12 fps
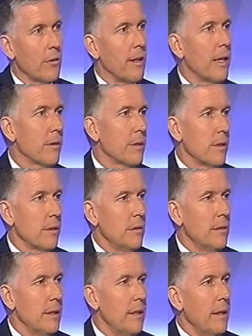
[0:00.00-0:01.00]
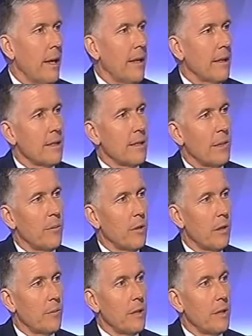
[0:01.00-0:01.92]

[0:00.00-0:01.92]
RSL and at the same time